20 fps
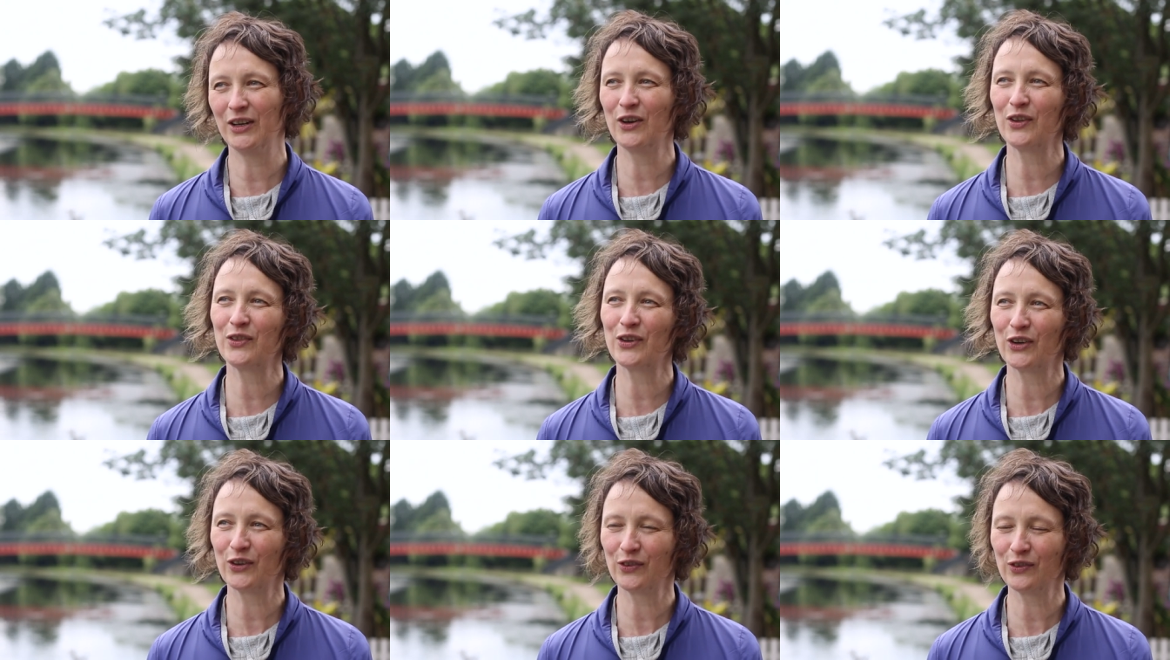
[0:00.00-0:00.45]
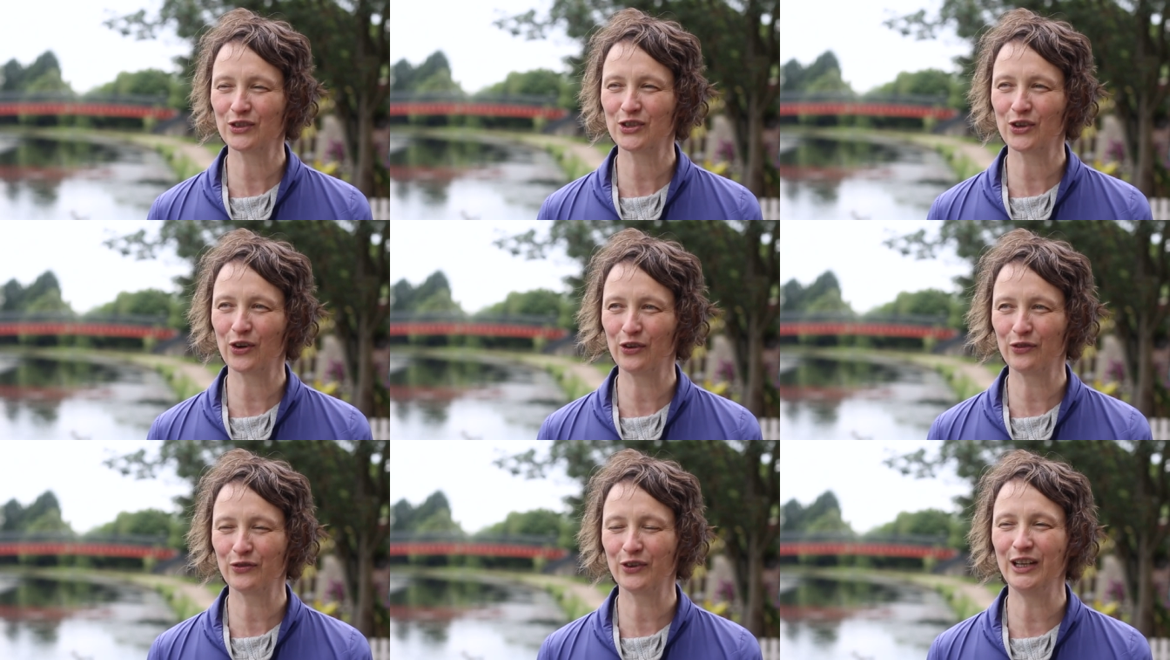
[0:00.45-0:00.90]
another
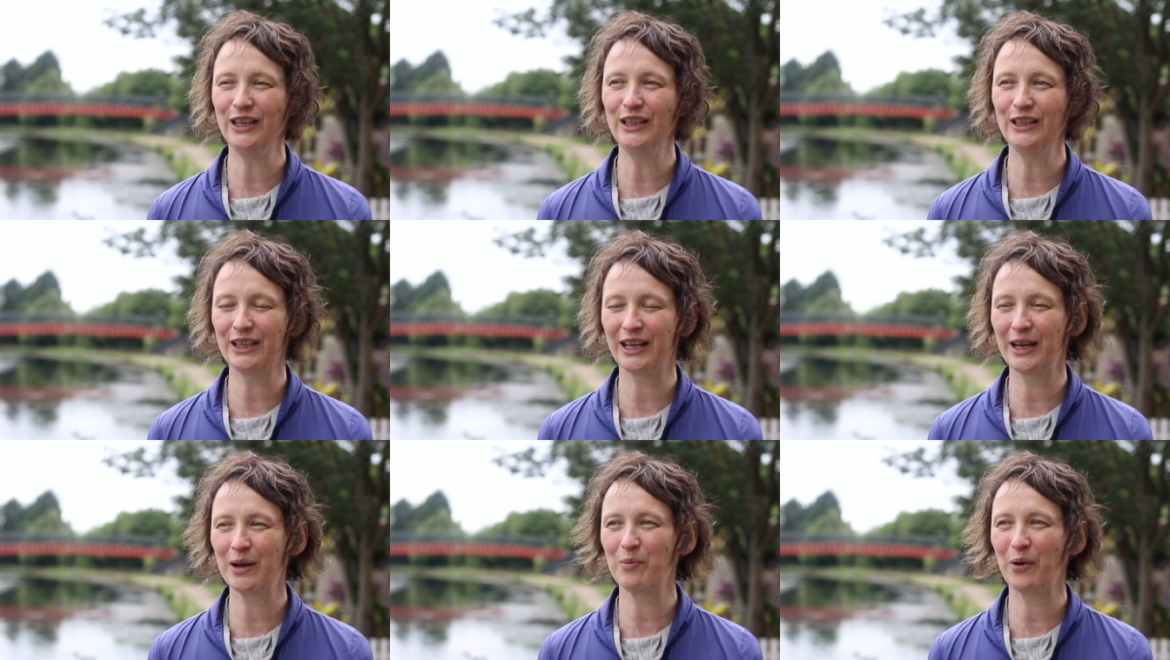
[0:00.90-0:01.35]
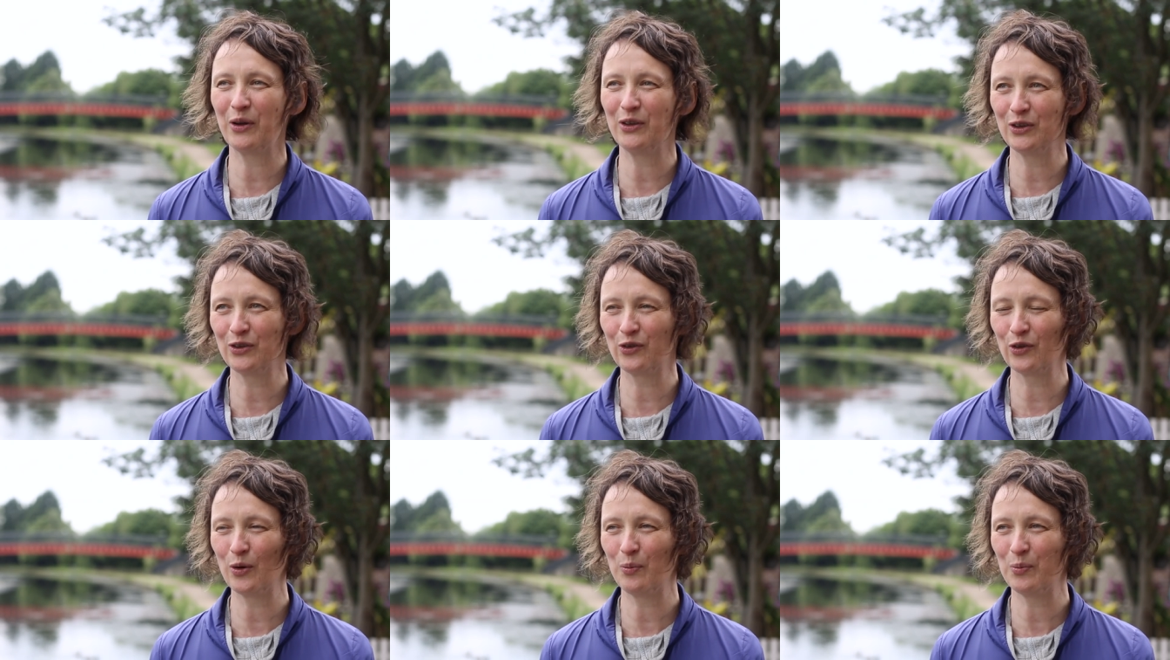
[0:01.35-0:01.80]
sort of key thing
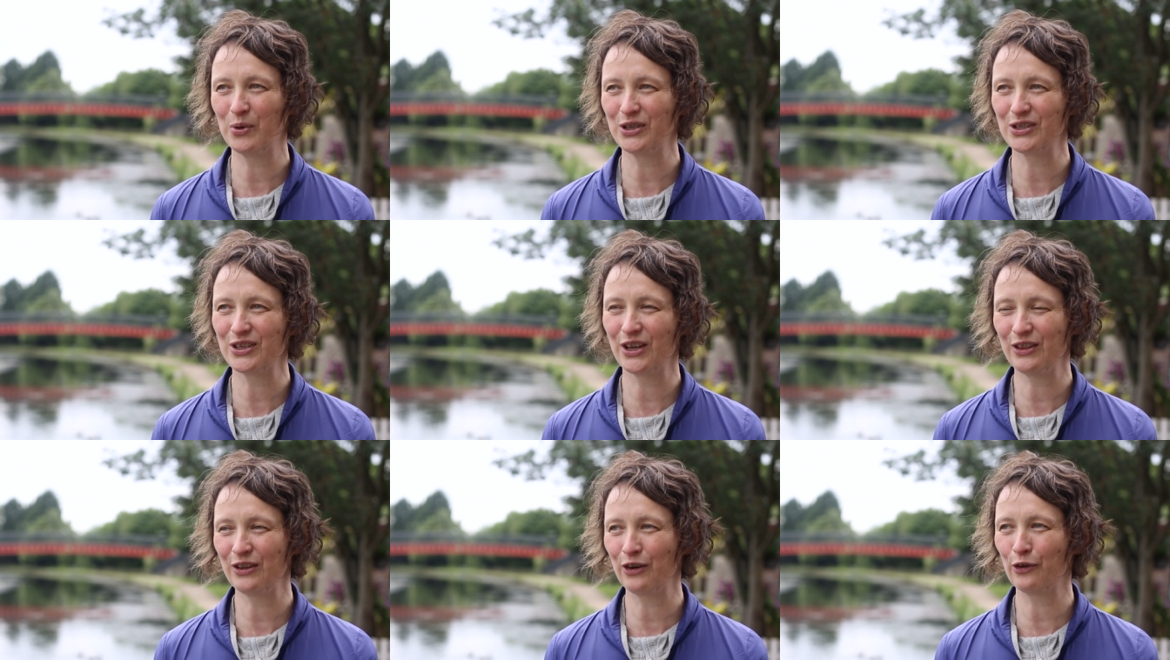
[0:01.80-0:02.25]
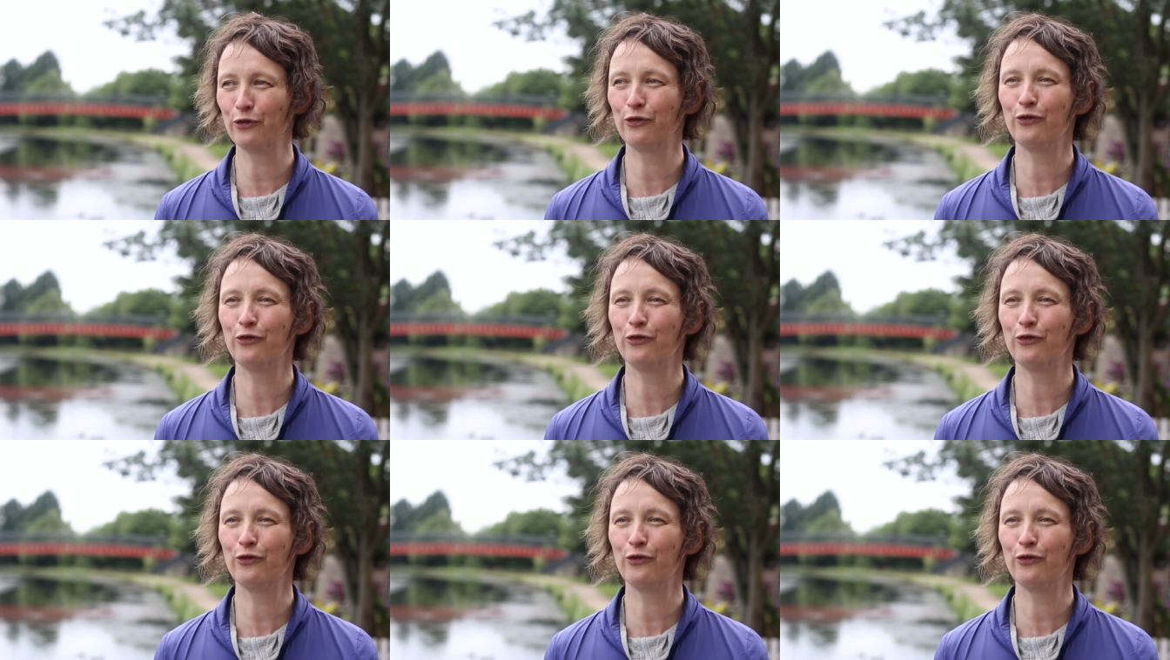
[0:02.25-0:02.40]
about the group is that they're